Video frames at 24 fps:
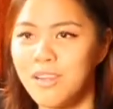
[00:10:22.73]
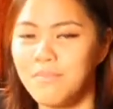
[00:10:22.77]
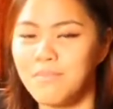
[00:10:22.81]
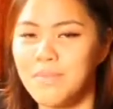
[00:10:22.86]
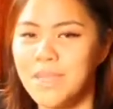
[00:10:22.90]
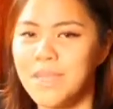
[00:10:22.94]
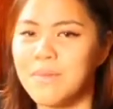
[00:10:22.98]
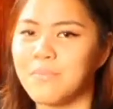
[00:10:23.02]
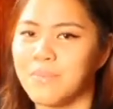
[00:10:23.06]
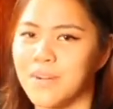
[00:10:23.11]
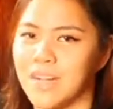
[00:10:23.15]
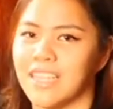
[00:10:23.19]

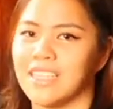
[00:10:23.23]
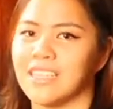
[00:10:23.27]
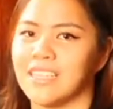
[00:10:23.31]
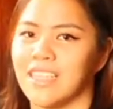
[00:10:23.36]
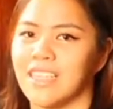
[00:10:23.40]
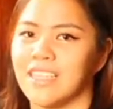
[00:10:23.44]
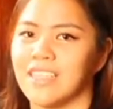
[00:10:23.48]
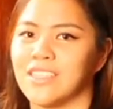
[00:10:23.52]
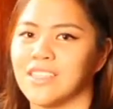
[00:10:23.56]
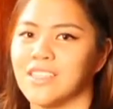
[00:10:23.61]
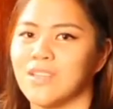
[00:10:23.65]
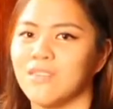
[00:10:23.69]
be
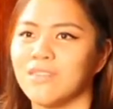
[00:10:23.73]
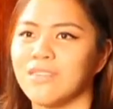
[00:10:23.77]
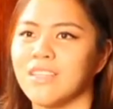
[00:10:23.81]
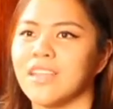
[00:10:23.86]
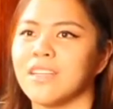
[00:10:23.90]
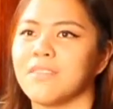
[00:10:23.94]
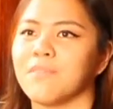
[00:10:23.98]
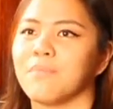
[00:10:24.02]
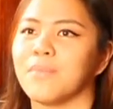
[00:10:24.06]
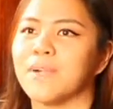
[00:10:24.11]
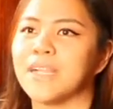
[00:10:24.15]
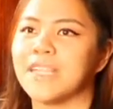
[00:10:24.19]
present so
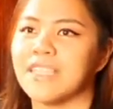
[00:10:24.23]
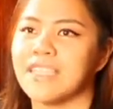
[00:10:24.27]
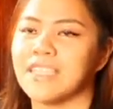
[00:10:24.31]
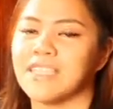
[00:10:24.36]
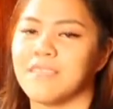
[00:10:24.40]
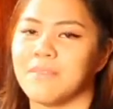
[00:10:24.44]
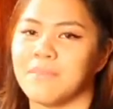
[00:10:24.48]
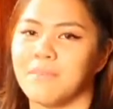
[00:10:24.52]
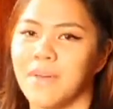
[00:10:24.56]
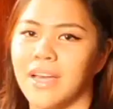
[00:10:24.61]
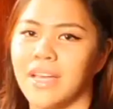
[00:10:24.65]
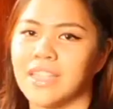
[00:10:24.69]
that
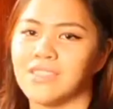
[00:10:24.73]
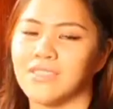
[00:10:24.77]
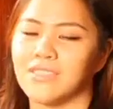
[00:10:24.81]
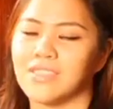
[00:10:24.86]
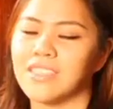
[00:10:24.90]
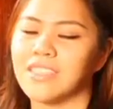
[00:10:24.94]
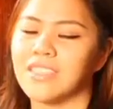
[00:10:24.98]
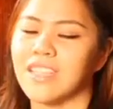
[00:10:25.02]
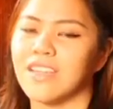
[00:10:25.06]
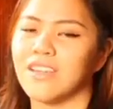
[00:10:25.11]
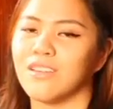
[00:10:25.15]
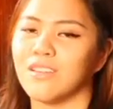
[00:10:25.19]
participants or
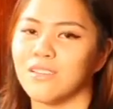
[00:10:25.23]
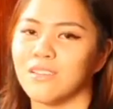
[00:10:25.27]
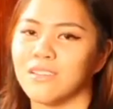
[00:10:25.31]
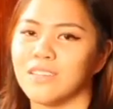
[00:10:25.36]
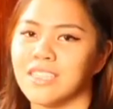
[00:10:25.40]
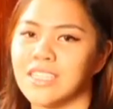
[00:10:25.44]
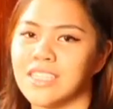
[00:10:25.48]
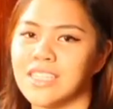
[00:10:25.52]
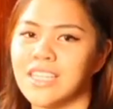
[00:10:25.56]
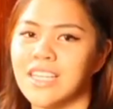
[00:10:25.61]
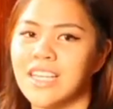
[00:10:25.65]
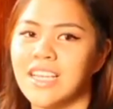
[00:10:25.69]

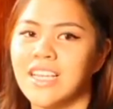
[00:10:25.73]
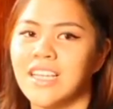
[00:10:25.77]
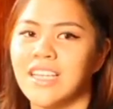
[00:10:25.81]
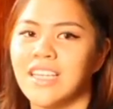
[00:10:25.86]
stakeholders